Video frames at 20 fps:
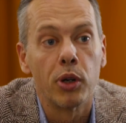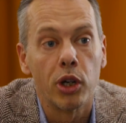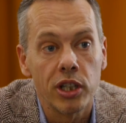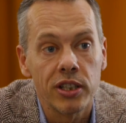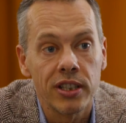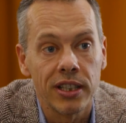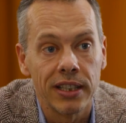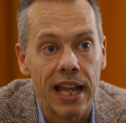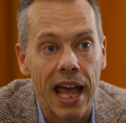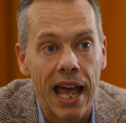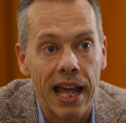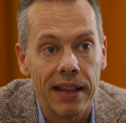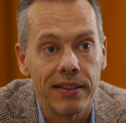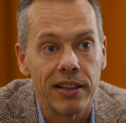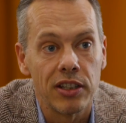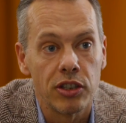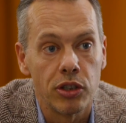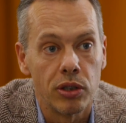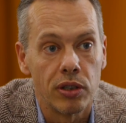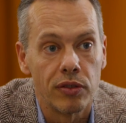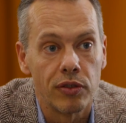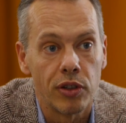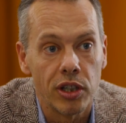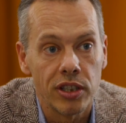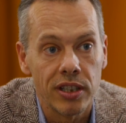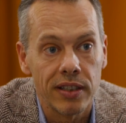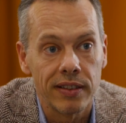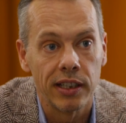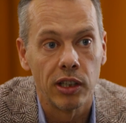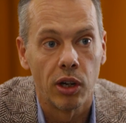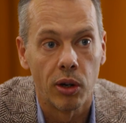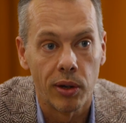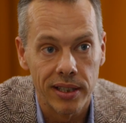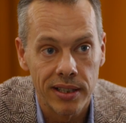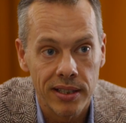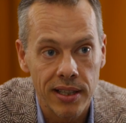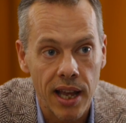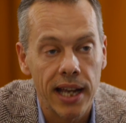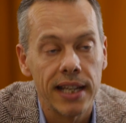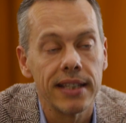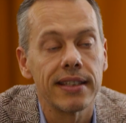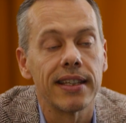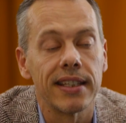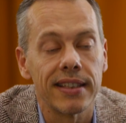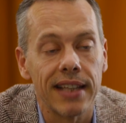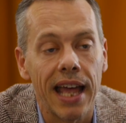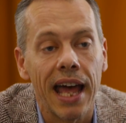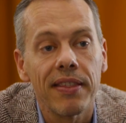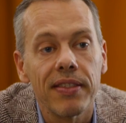person at this university or a scientist